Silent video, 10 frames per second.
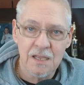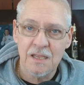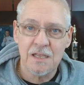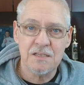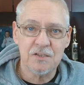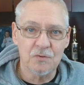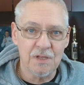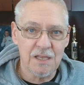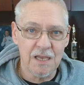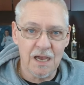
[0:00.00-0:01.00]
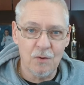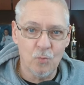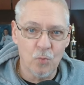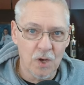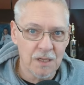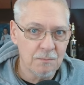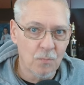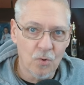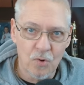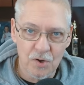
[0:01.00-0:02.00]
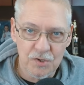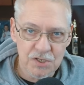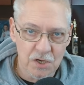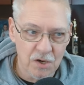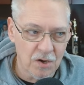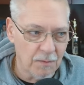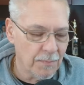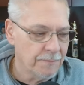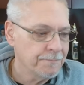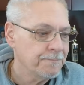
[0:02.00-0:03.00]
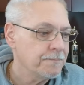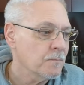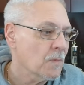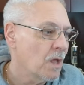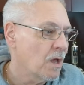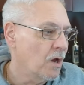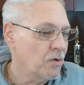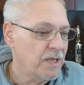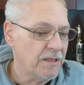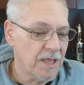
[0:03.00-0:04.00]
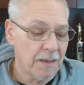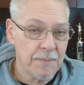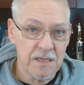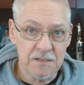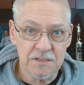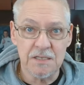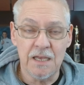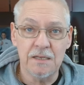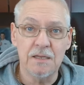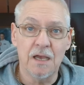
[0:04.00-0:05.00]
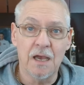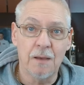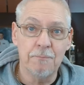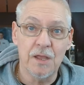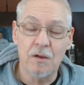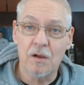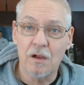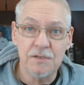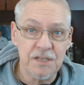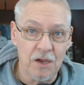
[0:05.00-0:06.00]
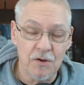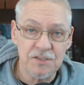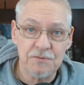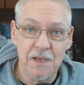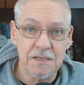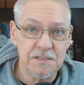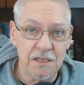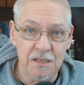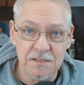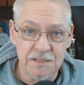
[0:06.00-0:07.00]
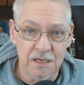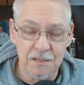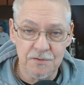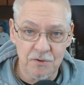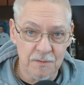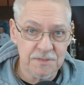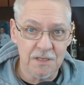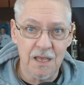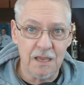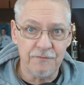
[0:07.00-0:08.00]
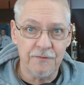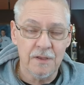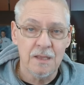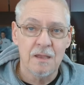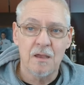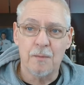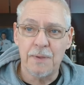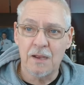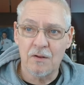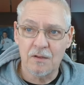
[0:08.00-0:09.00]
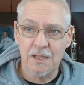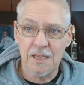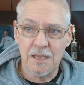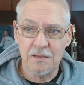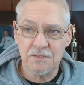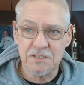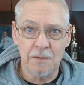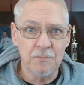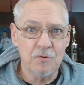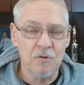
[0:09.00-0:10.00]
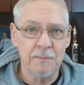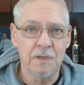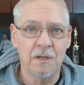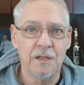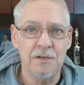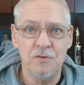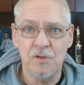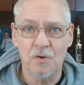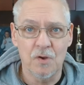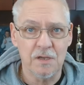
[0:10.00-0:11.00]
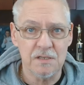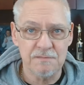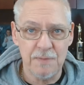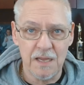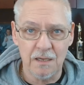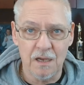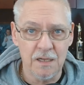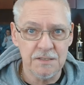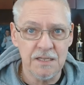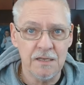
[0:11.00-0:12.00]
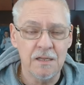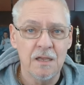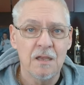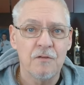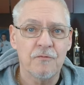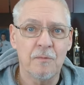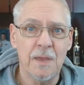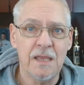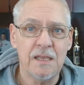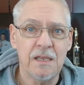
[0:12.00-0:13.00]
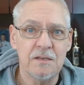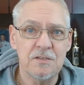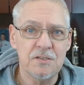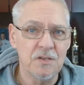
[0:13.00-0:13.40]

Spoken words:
He's only got one more term. Okay, that being said, there are terrorist threats against Donald Trump's life. Apparently, some criminal in New York is being hunted for making